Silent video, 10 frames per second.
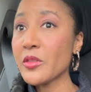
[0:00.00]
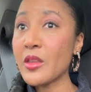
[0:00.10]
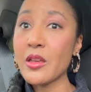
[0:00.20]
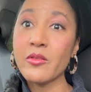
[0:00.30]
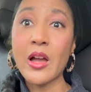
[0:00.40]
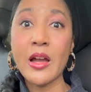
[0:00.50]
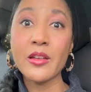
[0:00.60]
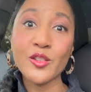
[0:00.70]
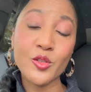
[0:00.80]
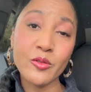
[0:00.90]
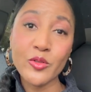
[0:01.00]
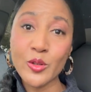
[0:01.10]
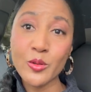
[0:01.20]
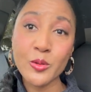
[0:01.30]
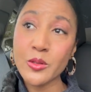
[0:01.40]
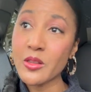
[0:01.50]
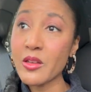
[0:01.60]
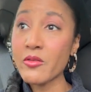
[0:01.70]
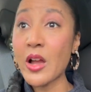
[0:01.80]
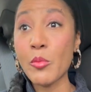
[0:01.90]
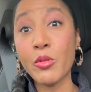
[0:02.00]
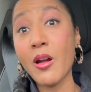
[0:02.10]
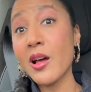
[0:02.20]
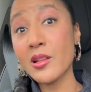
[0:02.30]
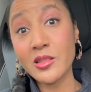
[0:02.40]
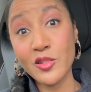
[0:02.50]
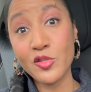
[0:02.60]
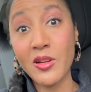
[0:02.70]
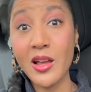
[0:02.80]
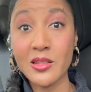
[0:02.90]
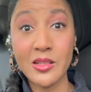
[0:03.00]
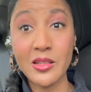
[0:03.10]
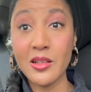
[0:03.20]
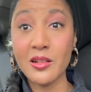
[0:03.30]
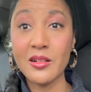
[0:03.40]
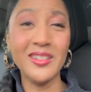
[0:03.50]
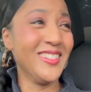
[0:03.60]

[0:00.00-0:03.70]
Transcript: they've got interviews, they've got products they're trying to sell,